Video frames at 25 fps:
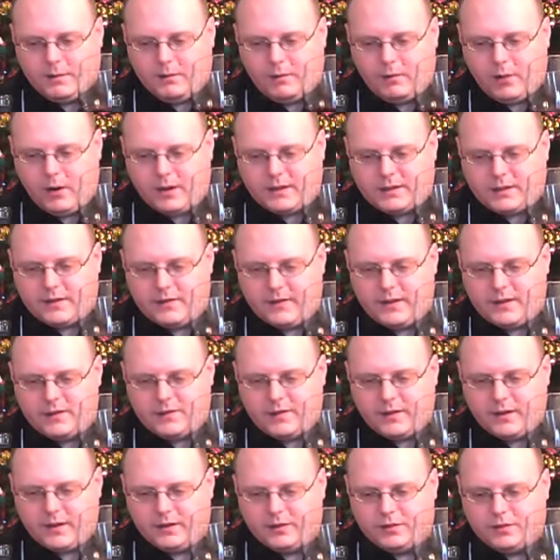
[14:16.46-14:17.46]
Product of
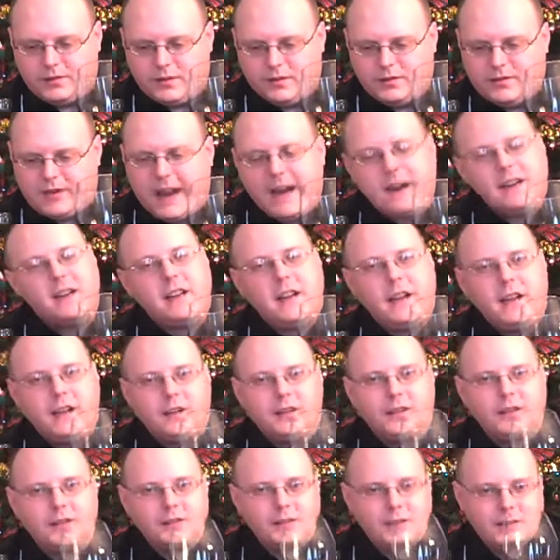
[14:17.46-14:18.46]
Israel, Judean
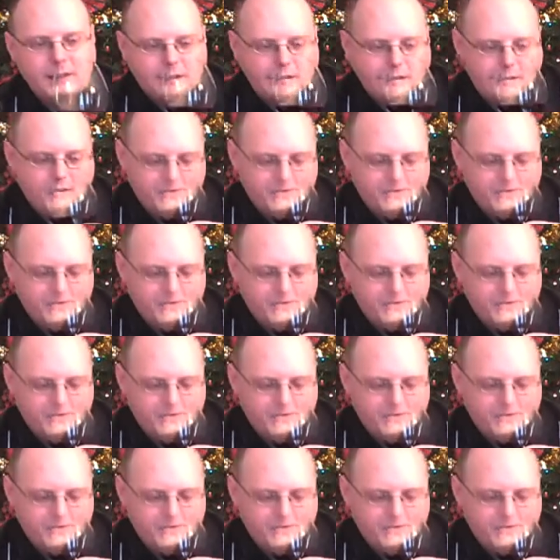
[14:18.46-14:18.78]
Hills.